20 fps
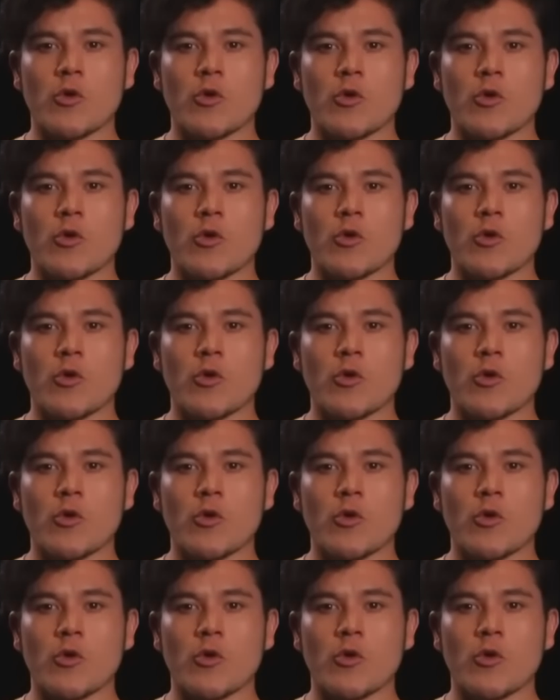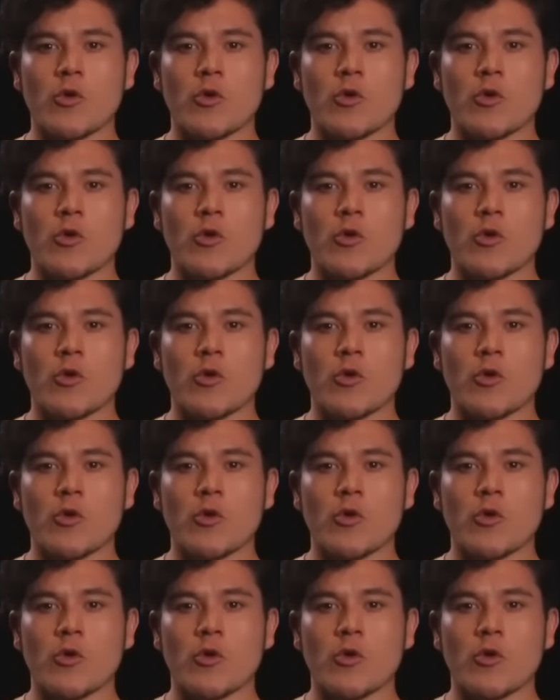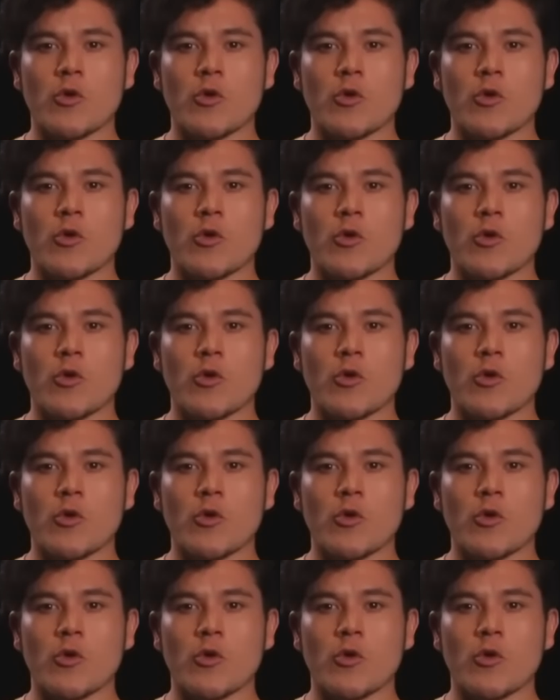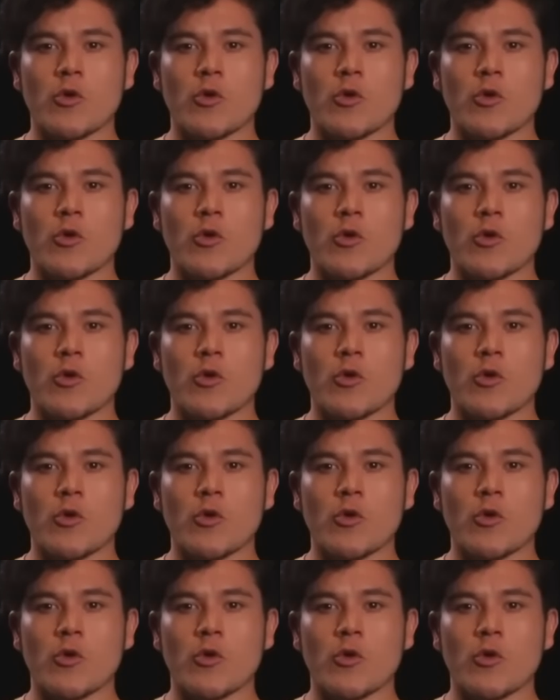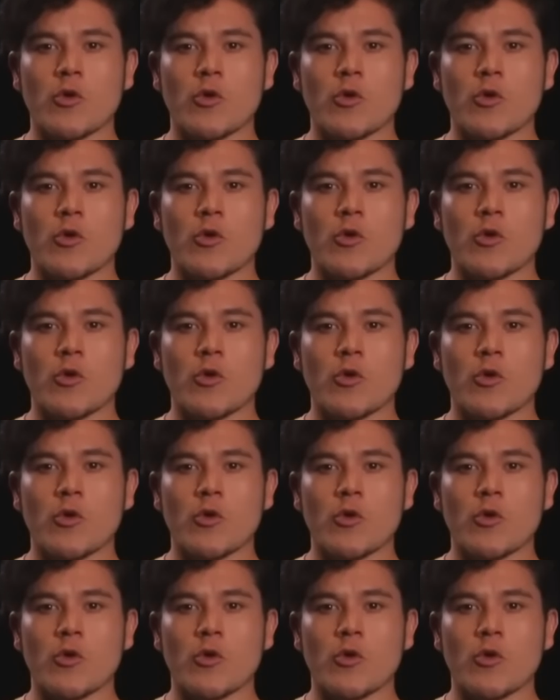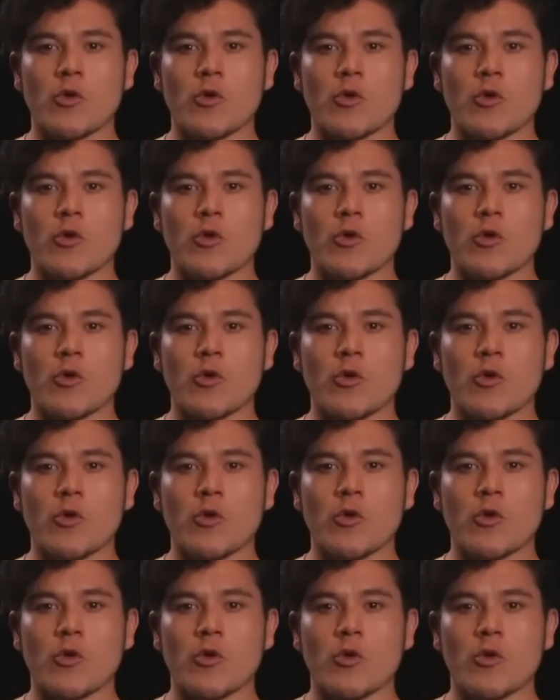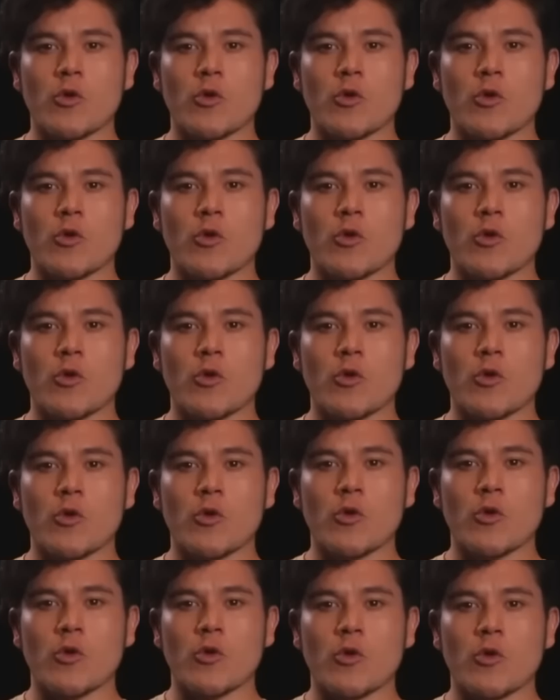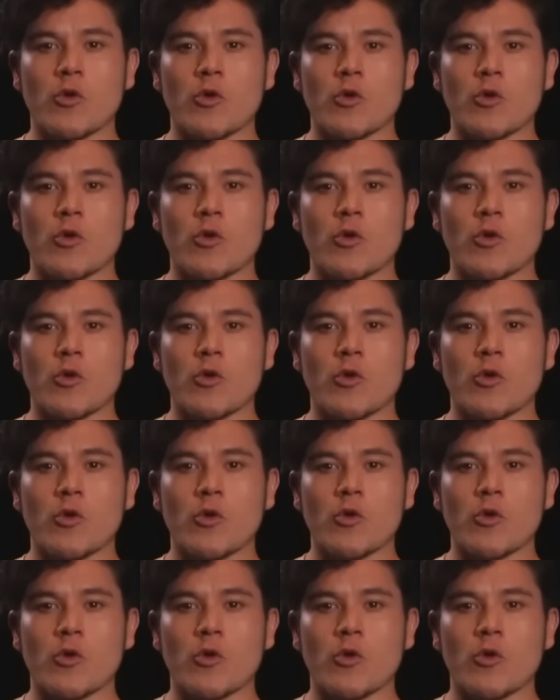This person isn't speaking.